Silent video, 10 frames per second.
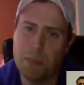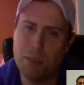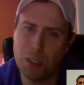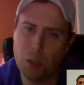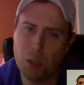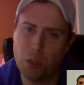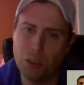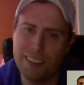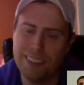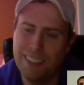put the
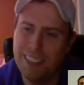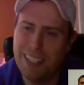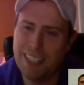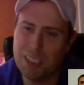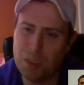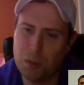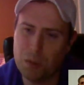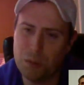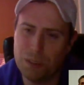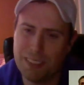colon and then
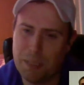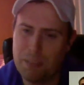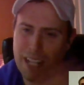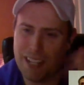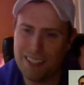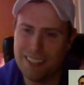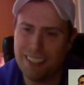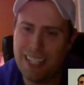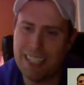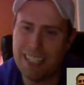you skip down at the
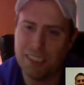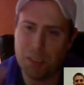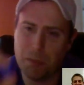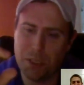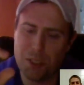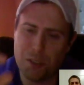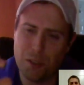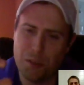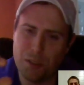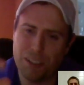lines and you put your
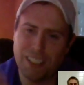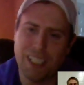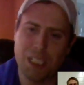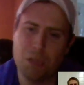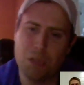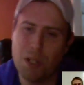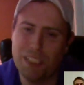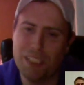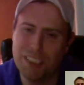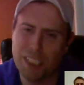2 or 3 line quote
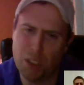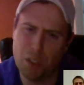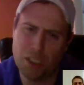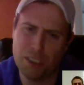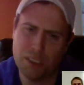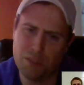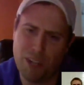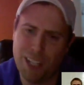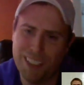and he's like, no, this isn't right.